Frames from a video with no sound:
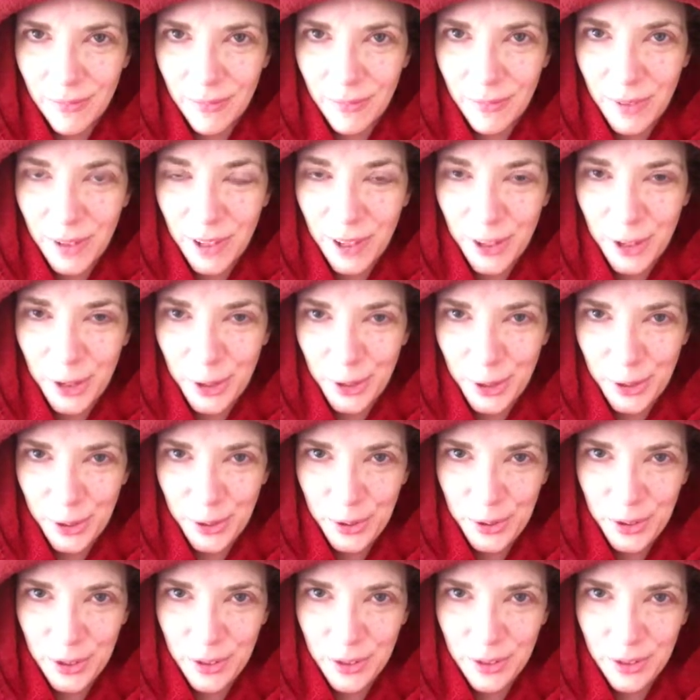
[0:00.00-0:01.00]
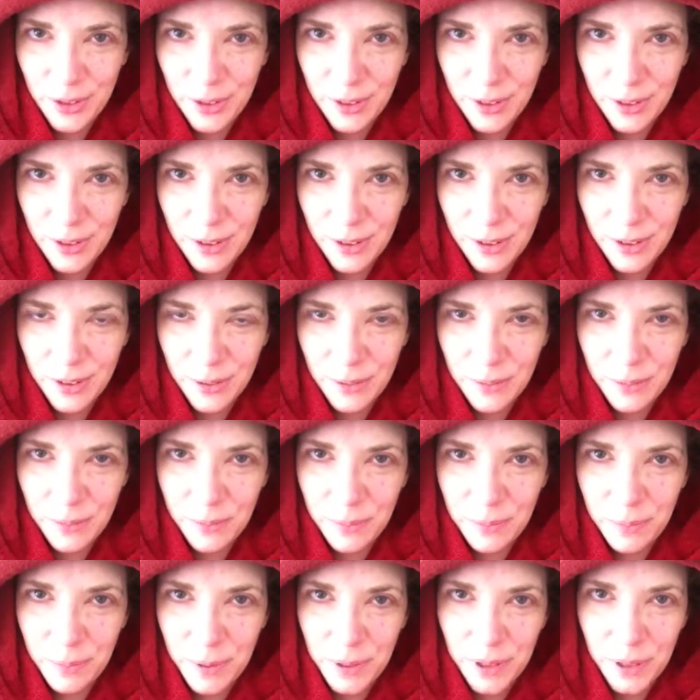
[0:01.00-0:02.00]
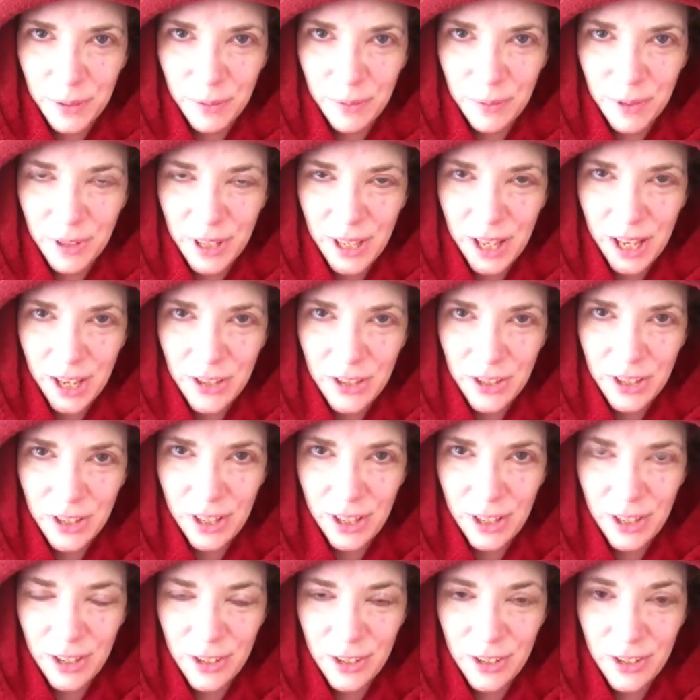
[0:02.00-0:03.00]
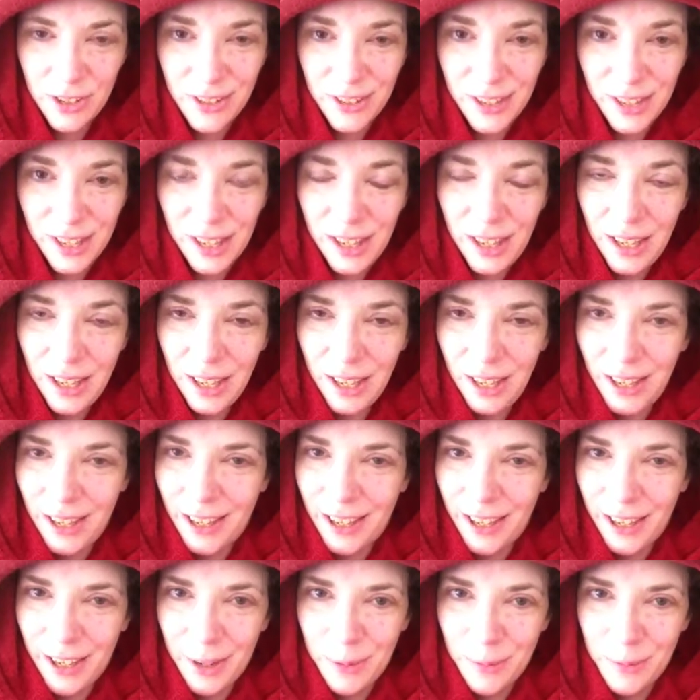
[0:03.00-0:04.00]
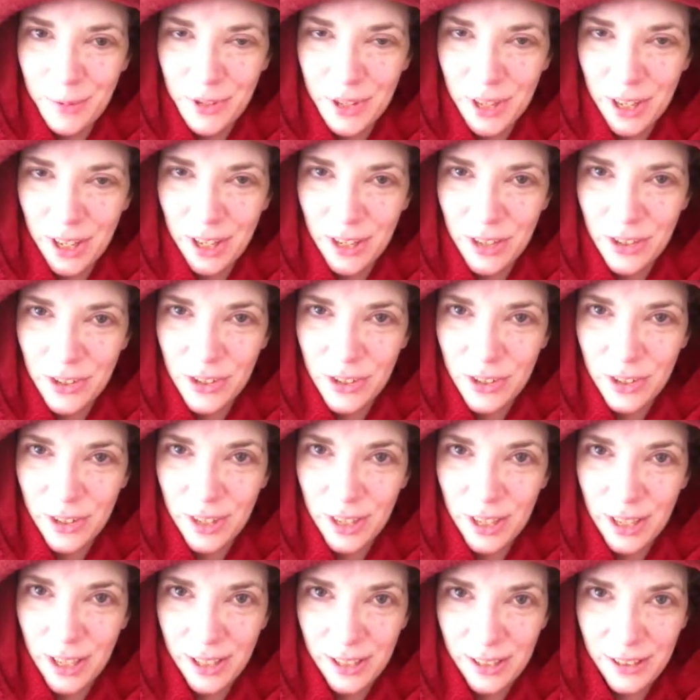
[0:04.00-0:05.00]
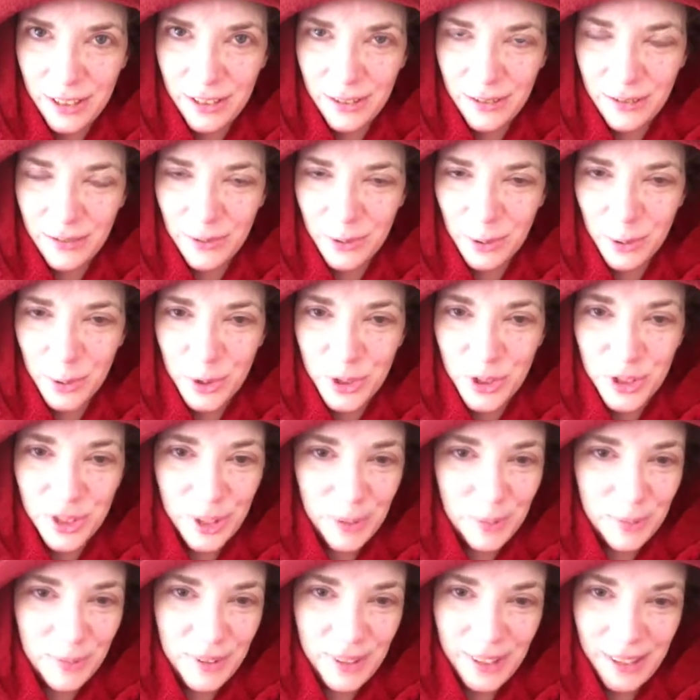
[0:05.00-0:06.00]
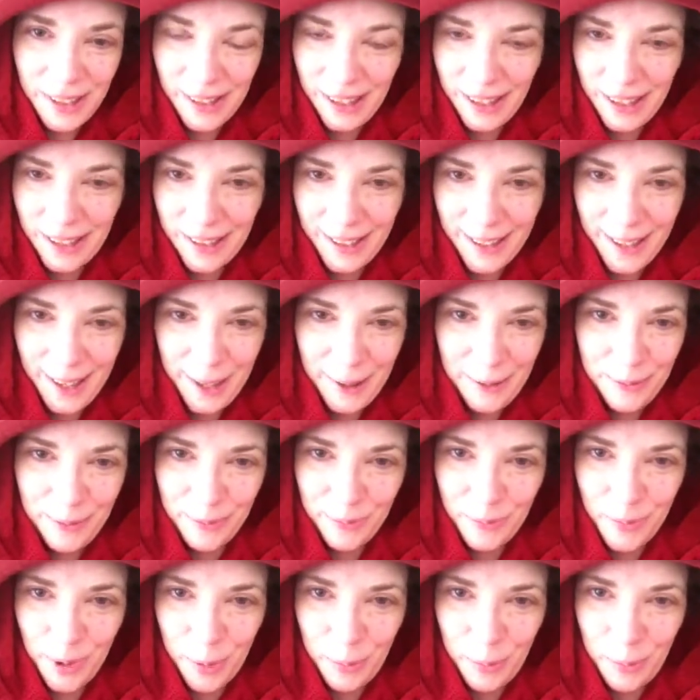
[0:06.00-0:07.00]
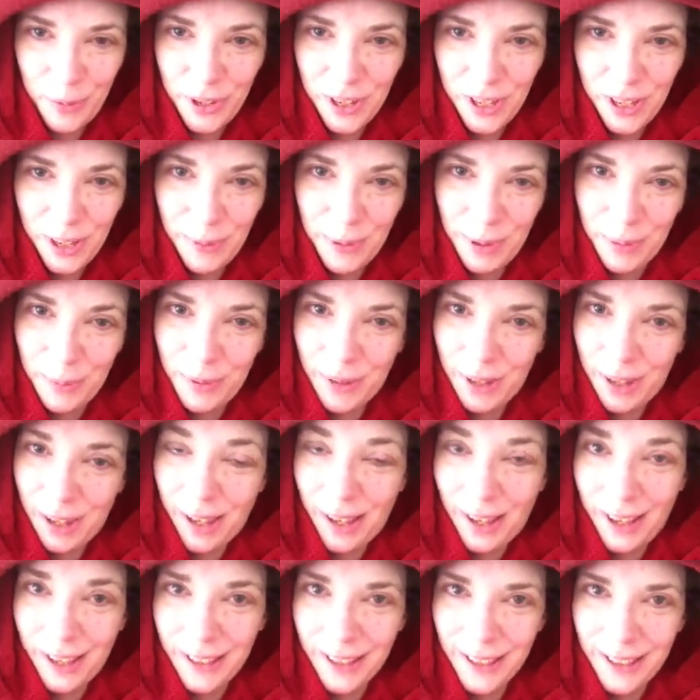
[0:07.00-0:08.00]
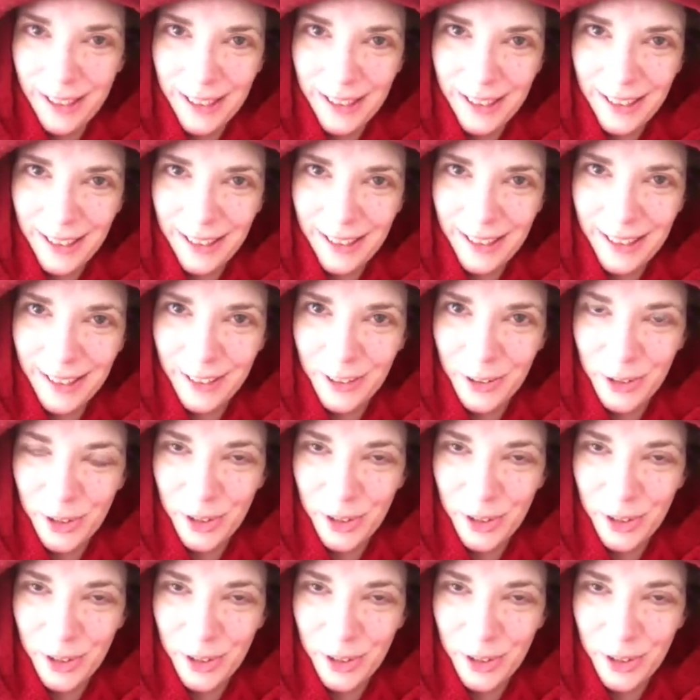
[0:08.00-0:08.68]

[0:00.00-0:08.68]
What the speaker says: being hurt, but what it actually does is keeps us hidden, or something like that. I put it on my blog, and you